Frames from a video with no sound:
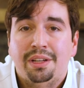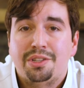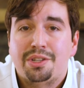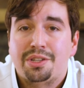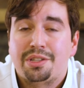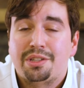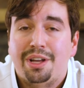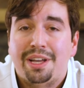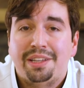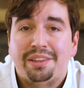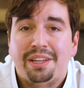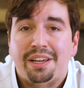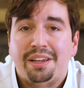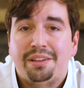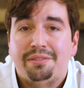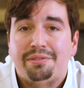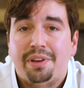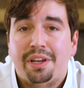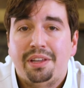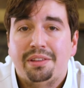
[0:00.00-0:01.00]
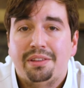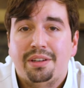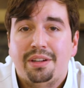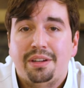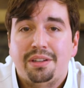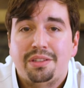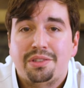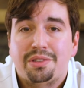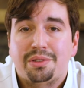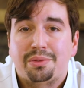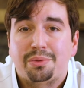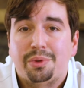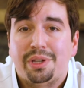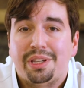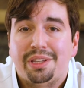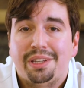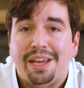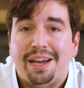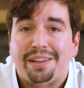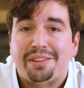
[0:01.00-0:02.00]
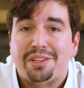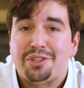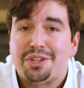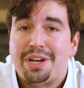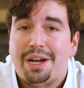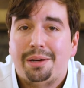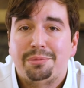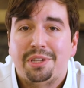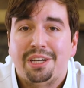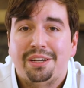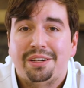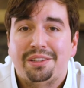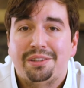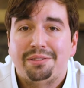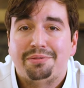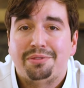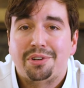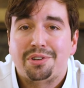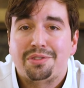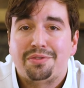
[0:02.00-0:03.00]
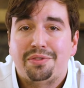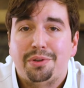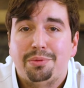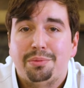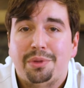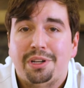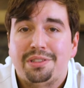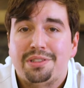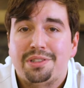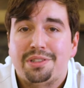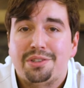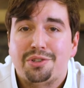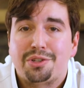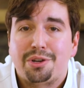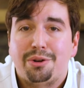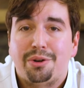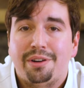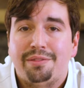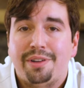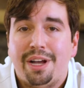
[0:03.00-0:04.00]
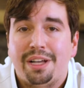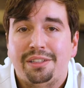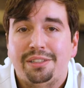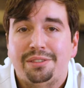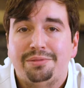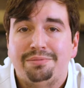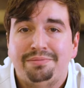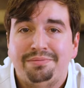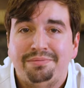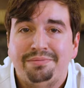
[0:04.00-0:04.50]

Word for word: just glad they had faith in us and we got the job done in the first few months to show our value.